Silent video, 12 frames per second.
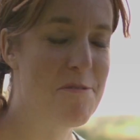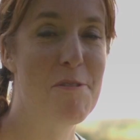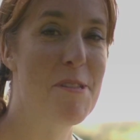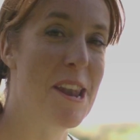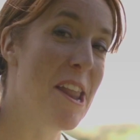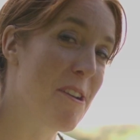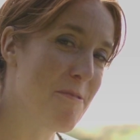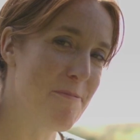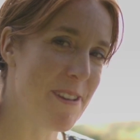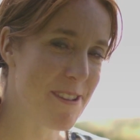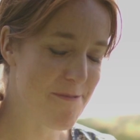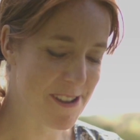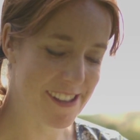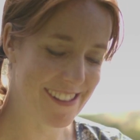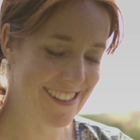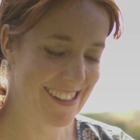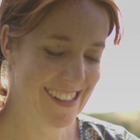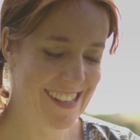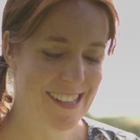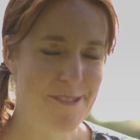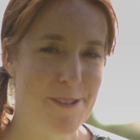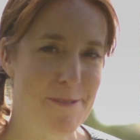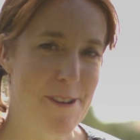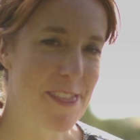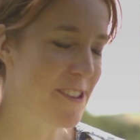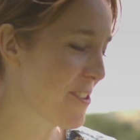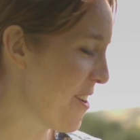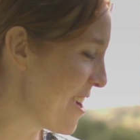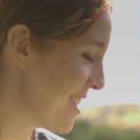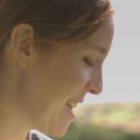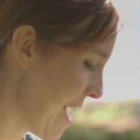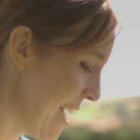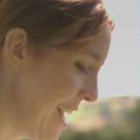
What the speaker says: know what the luck will be, but it's always worth a try, isn't it?